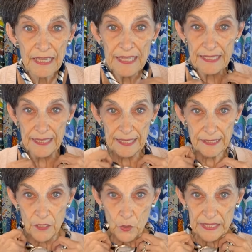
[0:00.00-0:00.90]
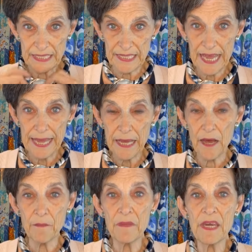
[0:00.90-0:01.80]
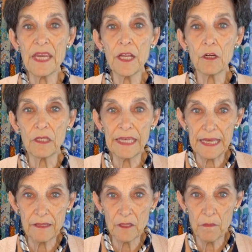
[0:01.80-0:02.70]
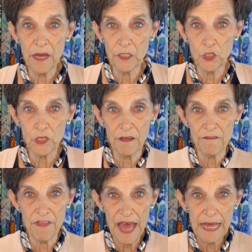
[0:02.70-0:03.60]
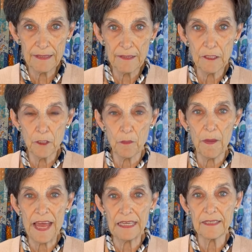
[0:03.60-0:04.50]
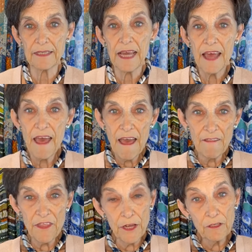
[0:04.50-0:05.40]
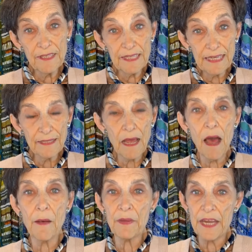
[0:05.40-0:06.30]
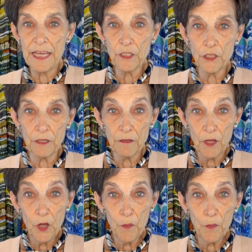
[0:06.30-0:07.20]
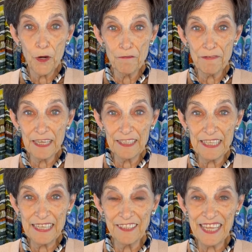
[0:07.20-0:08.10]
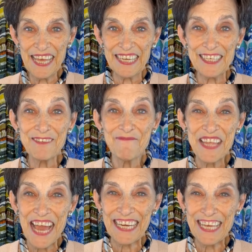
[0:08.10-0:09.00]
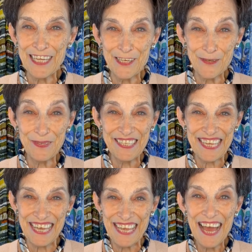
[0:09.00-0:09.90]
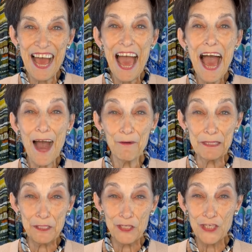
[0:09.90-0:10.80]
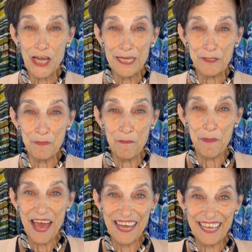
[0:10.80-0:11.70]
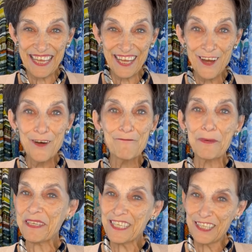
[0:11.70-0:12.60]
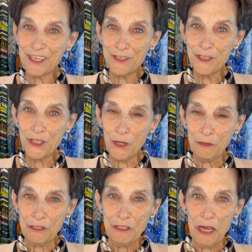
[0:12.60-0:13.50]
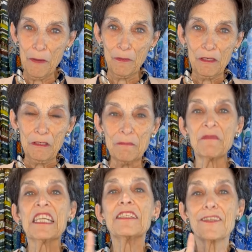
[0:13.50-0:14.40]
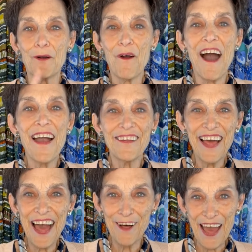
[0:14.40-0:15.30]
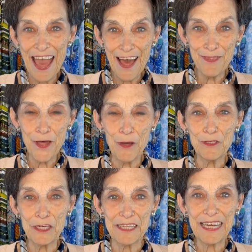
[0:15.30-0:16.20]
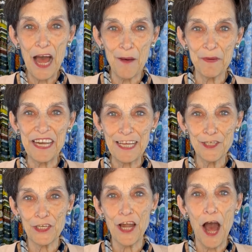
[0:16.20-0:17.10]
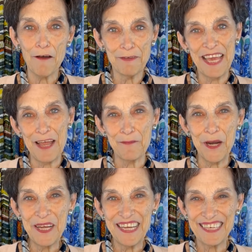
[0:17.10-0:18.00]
this isn't going to take up nearly as much of that space. And there's this combination, perfectly linked. And can you see how it's just begging for its little shoulder shapers? So I'll add those to the combination off camera.